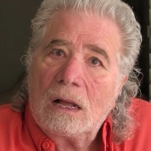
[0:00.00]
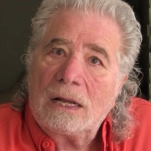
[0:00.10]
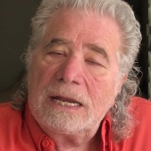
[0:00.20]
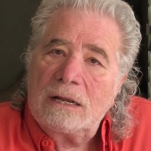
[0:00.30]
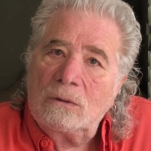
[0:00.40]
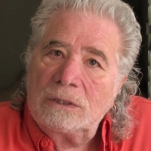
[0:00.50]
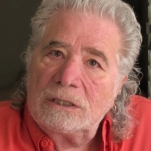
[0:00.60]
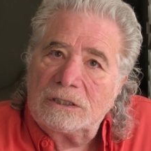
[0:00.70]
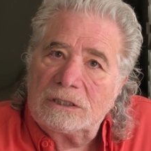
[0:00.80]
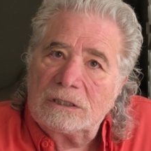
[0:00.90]
an
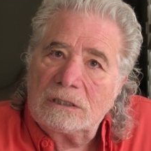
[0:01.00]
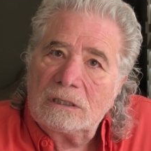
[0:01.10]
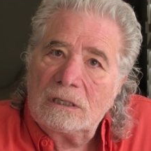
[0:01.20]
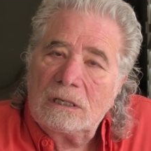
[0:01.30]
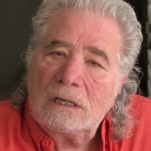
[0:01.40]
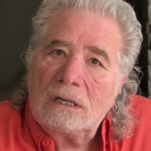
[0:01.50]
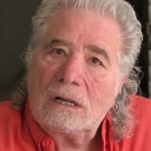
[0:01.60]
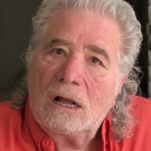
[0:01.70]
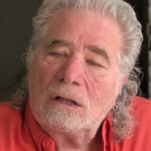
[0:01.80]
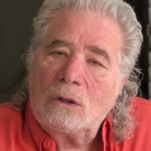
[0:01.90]
illness,
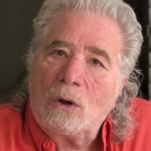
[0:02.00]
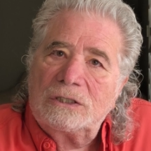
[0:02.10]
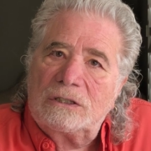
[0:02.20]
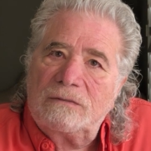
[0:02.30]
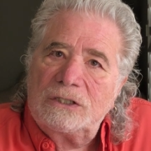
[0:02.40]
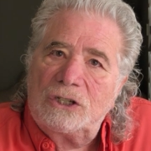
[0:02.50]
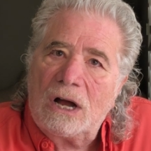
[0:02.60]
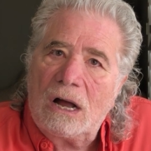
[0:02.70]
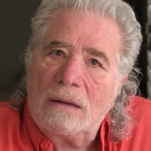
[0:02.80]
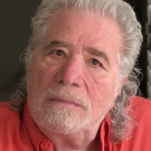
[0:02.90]
a loss of a
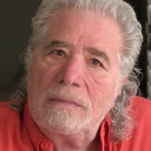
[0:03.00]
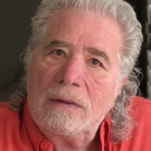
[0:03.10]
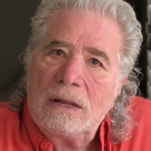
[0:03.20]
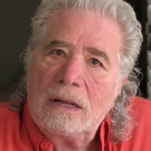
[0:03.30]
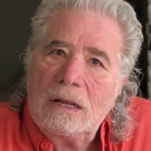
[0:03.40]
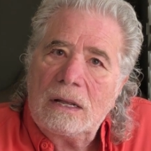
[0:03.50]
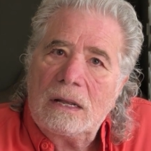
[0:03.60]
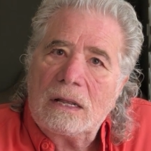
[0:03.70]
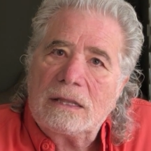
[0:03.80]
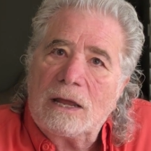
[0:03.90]
job,
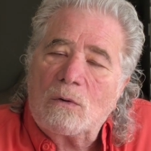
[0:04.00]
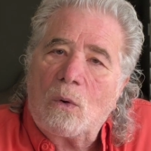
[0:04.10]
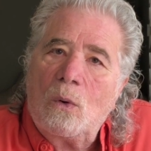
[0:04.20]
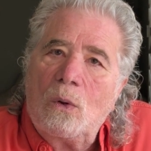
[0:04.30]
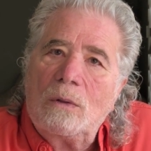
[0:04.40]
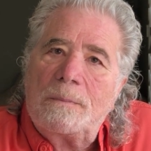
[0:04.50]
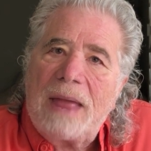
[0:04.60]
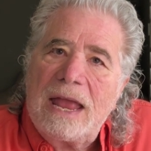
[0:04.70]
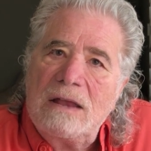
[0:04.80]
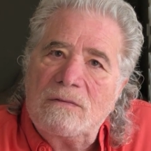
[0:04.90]
they're all
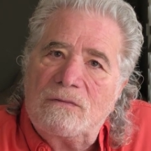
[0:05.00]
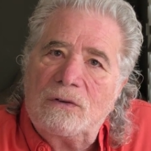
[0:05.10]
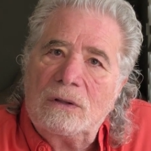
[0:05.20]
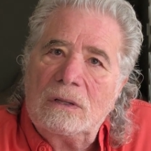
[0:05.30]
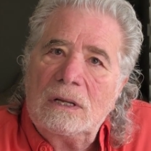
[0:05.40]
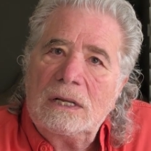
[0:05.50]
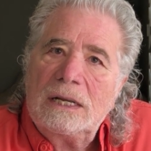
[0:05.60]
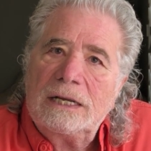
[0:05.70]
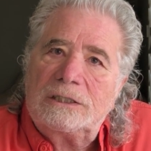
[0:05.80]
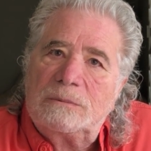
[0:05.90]
painful
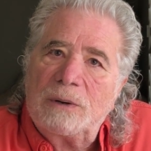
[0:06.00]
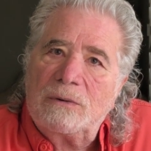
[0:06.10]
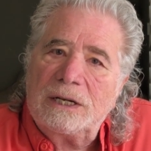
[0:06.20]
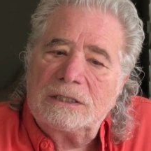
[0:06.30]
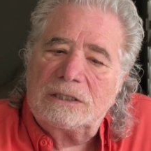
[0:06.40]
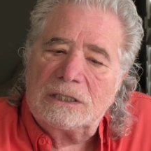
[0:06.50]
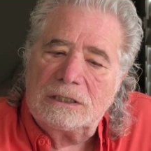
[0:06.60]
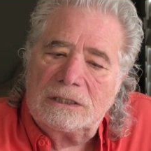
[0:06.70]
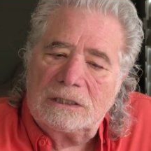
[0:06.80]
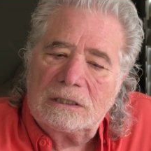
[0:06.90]

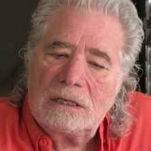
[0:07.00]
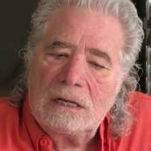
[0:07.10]
experiences,